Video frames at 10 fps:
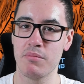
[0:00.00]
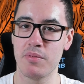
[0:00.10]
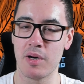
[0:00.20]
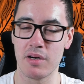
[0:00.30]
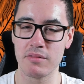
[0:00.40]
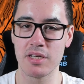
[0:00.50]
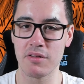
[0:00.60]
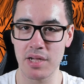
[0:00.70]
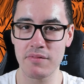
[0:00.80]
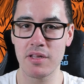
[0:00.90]
But, you know,
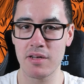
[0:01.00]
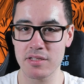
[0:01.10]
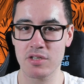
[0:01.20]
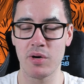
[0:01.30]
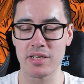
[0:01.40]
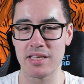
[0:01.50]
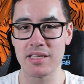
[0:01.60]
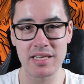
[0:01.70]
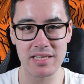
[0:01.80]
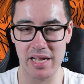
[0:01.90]
they have the nice quirks that they
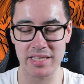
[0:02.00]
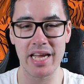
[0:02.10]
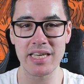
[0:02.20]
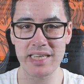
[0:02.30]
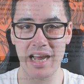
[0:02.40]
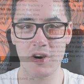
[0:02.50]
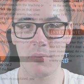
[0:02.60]
can select any TAC op